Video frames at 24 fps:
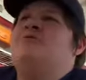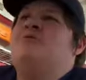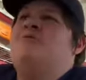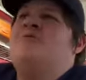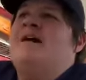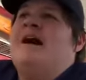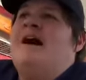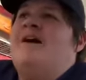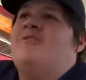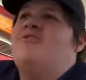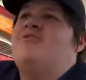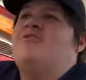
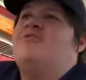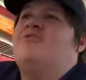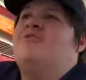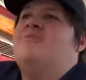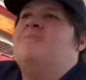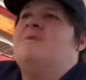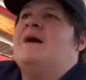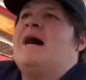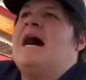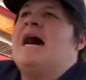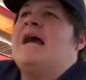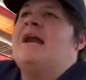Bottom of the
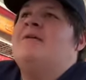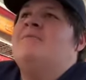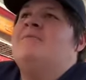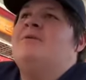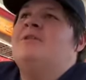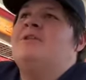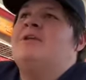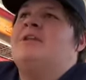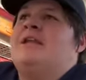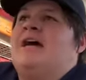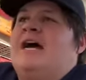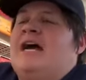ninth.
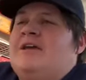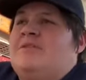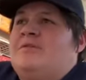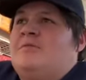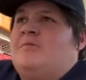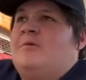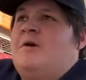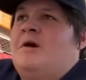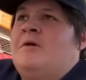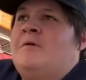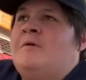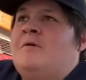Runner on
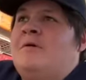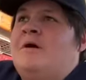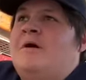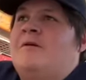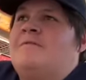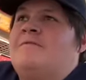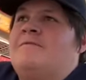first.